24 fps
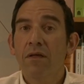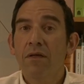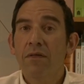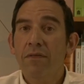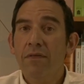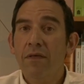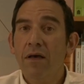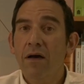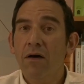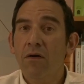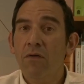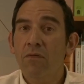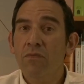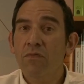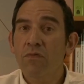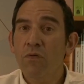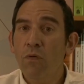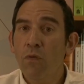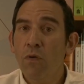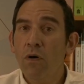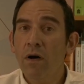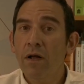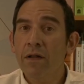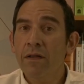So
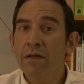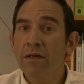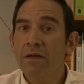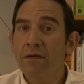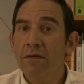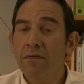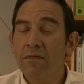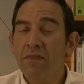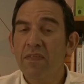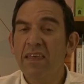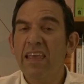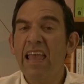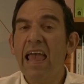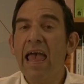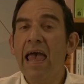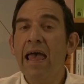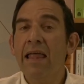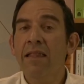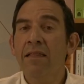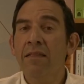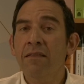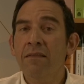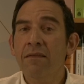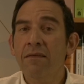dawn is the
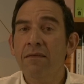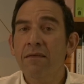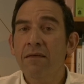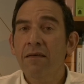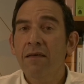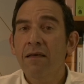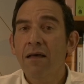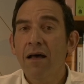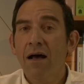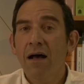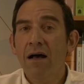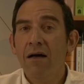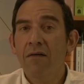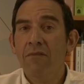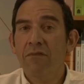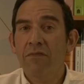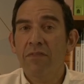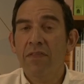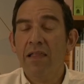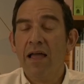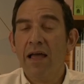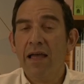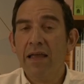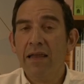end of
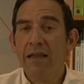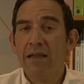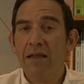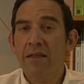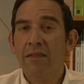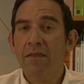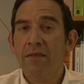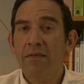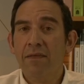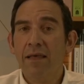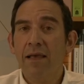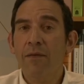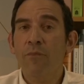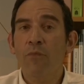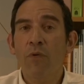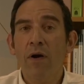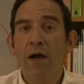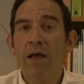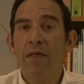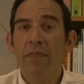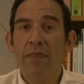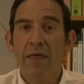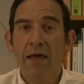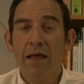night in the same
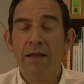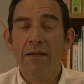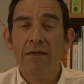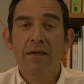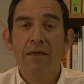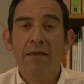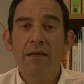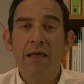way that